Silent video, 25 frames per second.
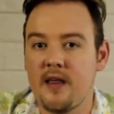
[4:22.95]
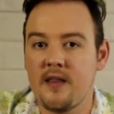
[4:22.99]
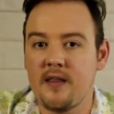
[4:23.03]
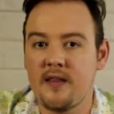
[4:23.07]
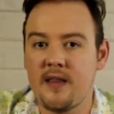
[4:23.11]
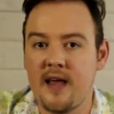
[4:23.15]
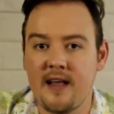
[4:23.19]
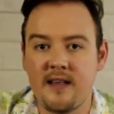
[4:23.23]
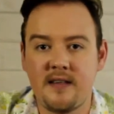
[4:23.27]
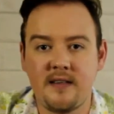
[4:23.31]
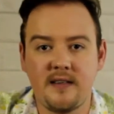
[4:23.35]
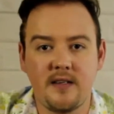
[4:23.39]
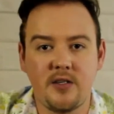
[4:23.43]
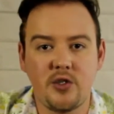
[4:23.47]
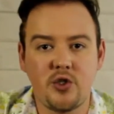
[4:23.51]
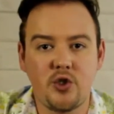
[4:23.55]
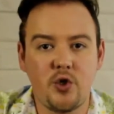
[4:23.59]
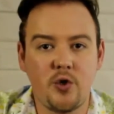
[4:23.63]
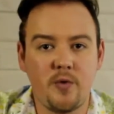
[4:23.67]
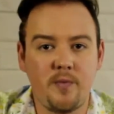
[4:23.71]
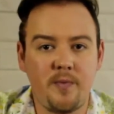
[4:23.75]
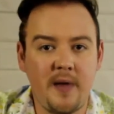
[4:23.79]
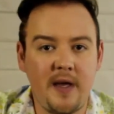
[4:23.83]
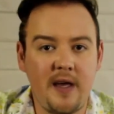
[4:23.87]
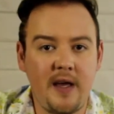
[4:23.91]
that
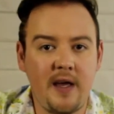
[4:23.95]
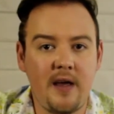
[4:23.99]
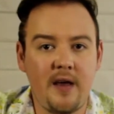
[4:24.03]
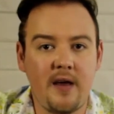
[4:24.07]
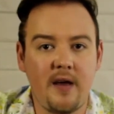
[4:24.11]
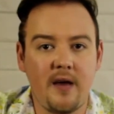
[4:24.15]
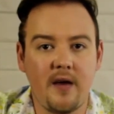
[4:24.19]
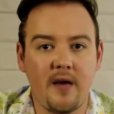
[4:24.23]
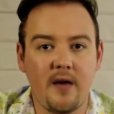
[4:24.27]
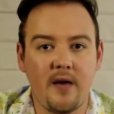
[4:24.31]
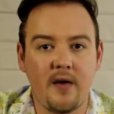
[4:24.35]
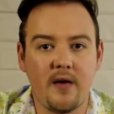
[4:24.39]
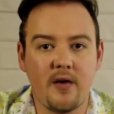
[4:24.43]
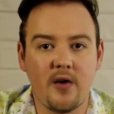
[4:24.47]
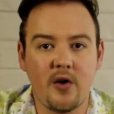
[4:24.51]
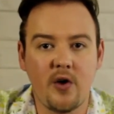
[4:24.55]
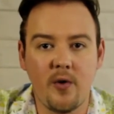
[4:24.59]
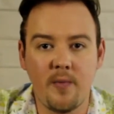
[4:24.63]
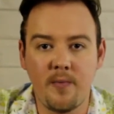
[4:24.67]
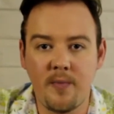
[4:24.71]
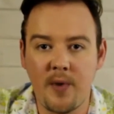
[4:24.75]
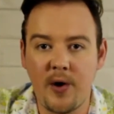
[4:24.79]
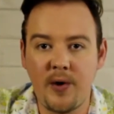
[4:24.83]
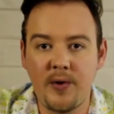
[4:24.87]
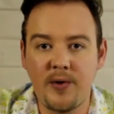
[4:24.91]
should be
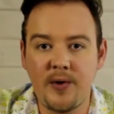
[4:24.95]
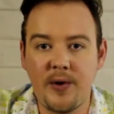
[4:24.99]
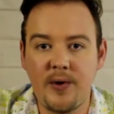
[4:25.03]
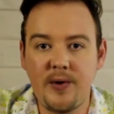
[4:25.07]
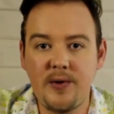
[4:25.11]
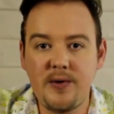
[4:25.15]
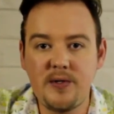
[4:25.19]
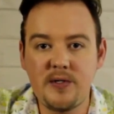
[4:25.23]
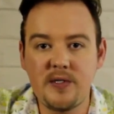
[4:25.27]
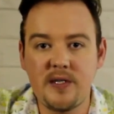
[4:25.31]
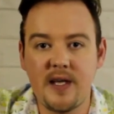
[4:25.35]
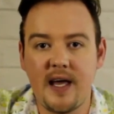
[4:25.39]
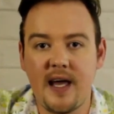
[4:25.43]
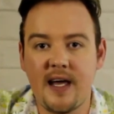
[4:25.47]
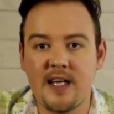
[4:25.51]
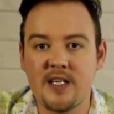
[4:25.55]
kimonos